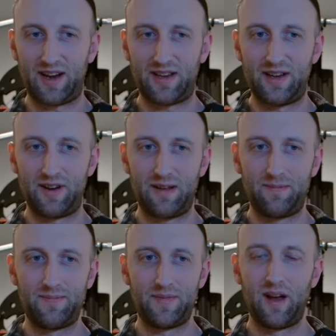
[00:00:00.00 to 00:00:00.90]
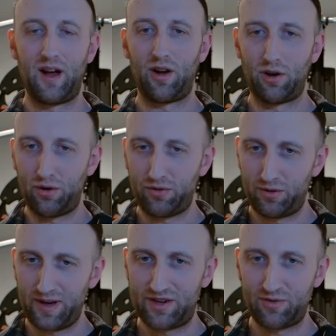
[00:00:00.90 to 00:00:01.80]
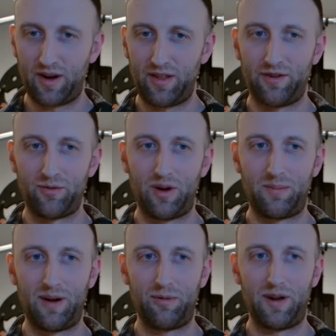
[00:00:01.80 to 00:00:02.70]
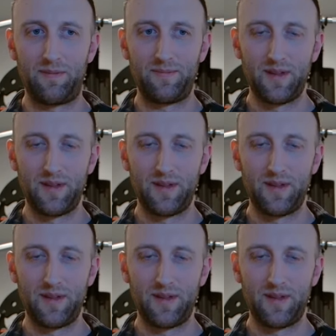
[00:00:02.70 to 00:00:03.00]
activity. I'll go through each one of those one by one.